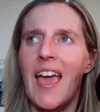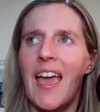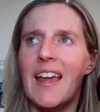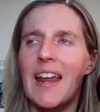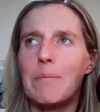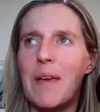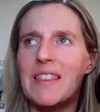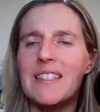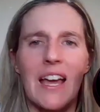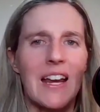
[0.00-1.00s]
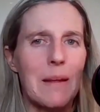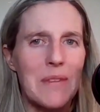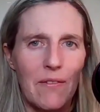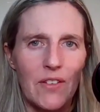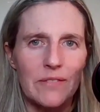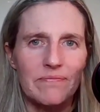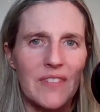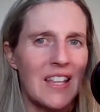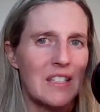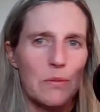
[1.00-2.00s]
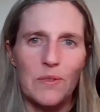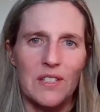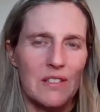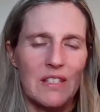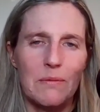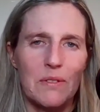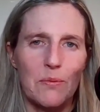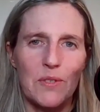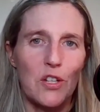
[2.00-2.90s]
and I'd met this guy named David. And this was